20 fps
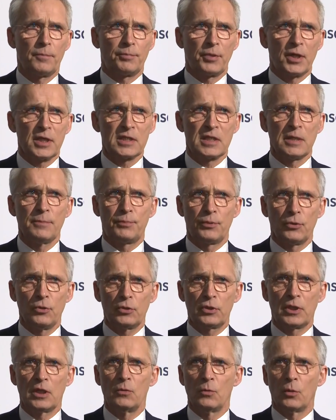President
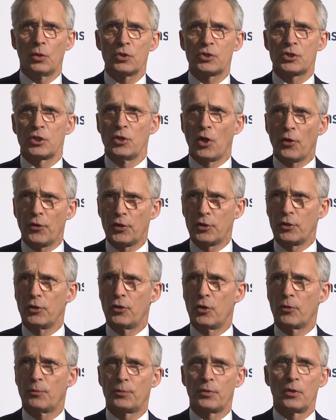Putin wants another
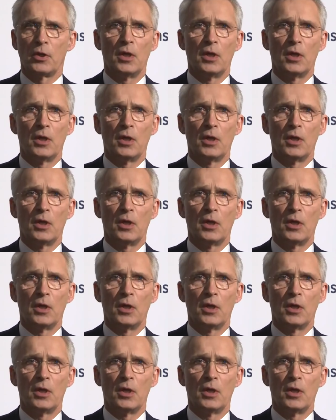Europe.